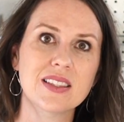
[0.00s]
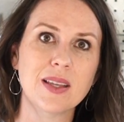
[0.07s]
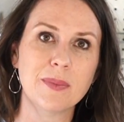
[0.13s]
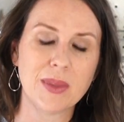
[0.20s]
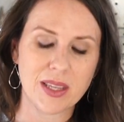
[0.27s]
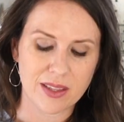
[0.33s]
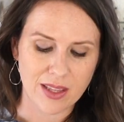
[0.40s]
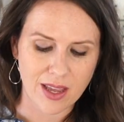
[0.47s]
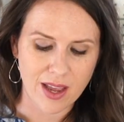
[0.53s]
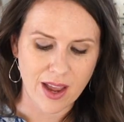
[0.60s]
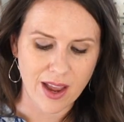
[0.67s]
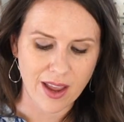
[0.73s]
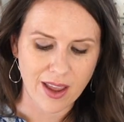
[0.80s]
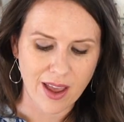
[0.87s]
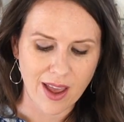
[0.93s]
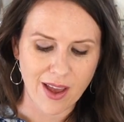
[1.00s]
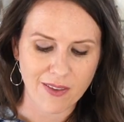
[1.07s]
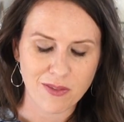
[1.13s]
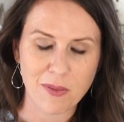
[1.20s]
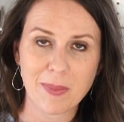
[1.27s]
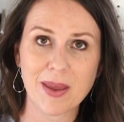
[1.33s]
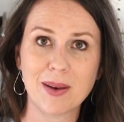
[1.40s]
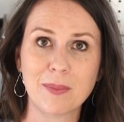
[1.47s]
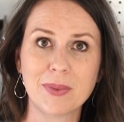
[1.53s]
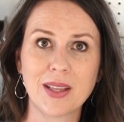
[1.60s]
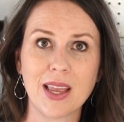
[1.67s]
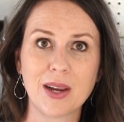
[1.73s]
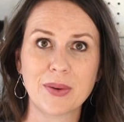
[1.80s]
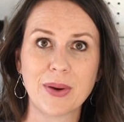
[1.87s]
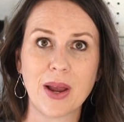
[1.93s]
something that I have been
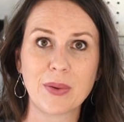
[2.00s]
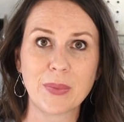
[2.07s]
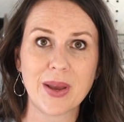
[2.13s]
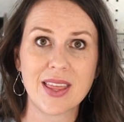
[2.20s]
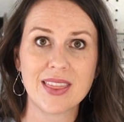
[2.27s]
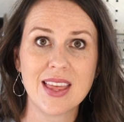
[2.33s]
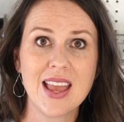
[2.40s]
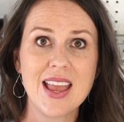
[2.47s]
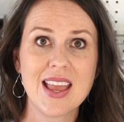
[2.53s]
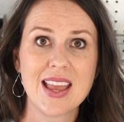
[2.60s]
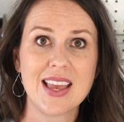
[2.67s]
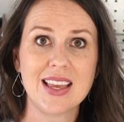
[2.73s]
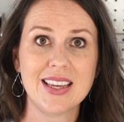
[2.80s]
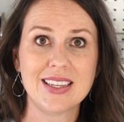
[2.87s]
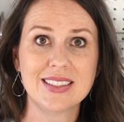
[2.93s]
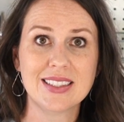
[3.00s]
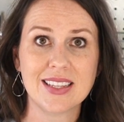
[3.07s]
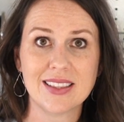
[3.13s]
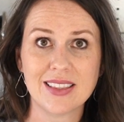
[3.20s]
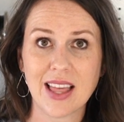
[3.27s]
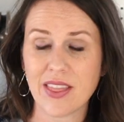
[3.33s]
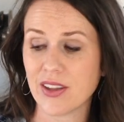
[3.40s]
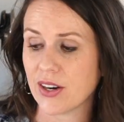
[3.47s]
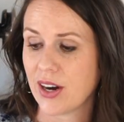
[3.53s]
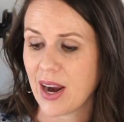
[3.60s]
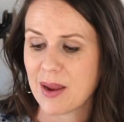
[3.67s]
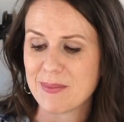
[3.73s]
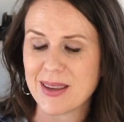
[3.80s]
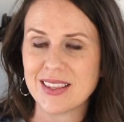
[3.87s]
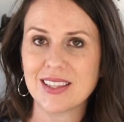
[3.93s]
playing around with is leather.
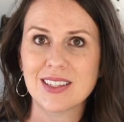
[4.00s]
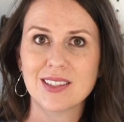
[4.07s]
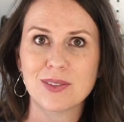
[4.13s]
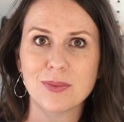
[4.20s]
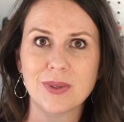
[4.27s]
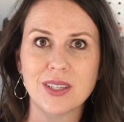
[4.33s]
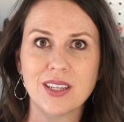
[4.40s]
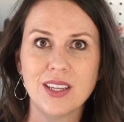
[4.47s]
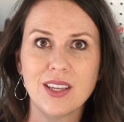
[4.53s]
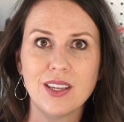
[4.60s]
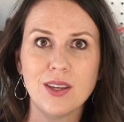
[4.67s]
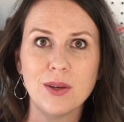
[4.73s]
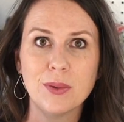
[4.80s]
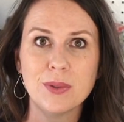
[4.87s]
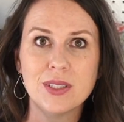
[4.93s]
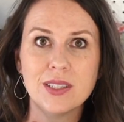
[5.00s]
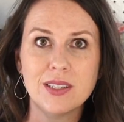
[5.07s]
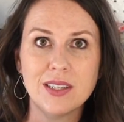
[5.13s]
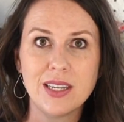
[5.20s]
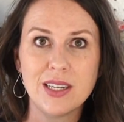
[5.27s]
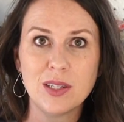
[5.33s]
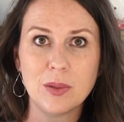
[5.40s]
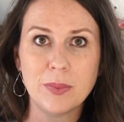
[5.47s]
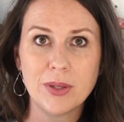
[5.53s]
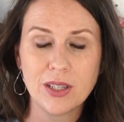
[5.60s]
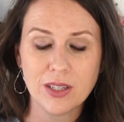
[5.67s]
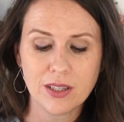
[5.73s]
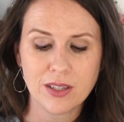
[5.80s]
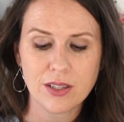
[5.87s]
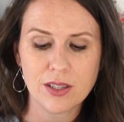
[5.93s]
I made this really cute needle
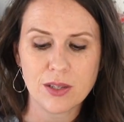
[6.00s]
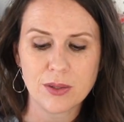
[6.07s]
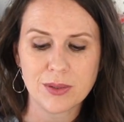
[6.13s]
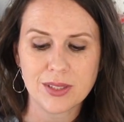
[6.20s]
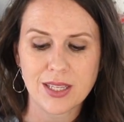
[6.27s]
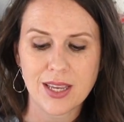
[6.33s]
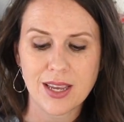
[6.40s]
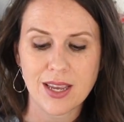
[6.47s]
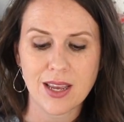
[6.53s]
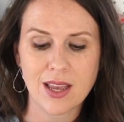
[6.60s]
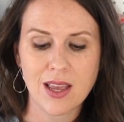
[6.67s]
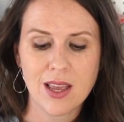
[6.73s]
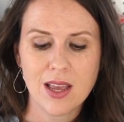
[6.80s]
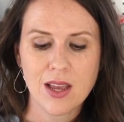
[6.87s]
book using